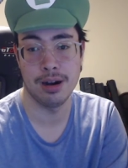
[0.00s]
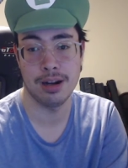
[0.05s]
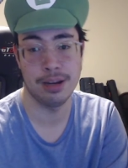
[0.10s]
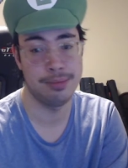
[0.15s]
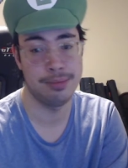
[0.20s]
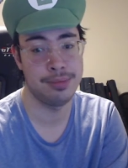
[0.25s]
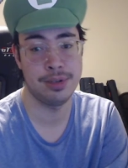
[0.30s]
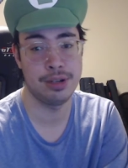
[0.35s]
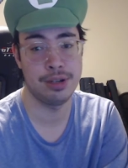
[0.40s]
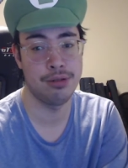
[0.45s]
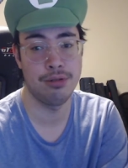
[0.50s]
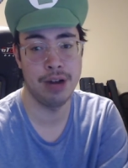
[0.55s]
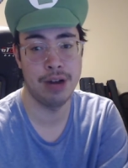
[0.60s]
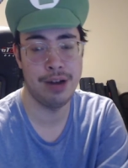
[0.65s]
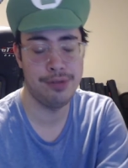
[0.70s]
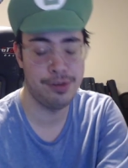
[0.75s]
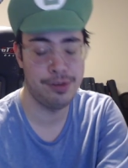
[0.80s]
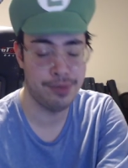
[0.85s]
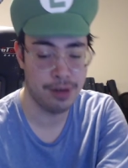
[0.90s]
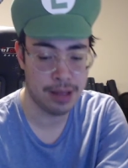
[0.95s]
I'm so
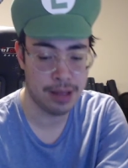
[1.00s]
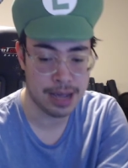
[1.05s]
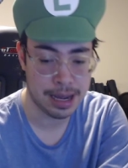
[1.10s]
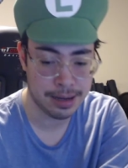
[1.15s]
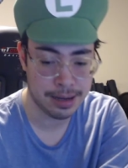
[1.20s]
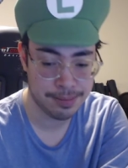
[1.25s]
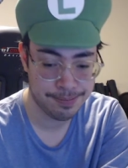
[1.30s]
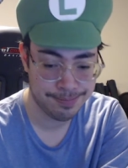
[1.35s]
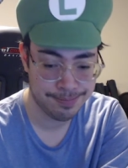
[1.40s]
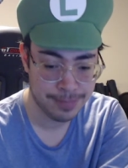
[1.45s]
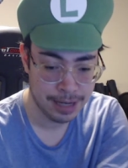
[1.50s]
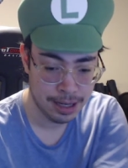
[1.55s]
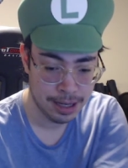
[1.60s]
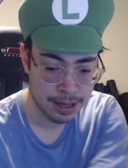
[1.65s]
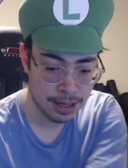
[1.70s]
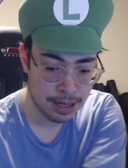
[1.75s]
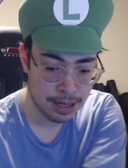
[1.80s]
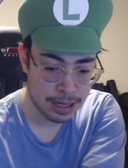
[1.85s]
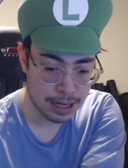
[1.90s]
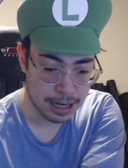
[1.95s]
grateful for that.
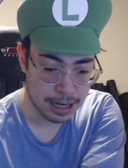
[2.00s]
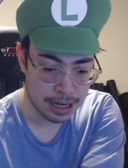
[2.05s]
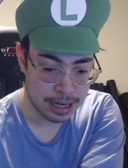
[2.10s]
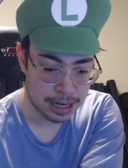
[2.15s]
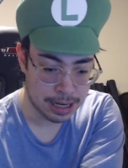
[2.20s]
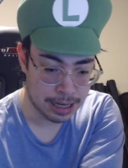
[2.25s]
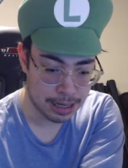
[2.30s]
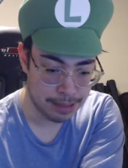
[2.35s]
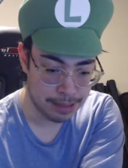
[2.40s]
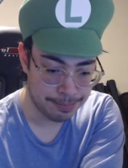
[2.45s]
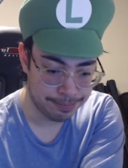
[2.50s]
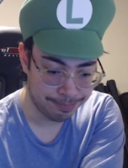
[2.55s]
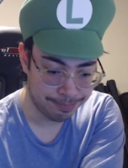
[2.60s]
Um,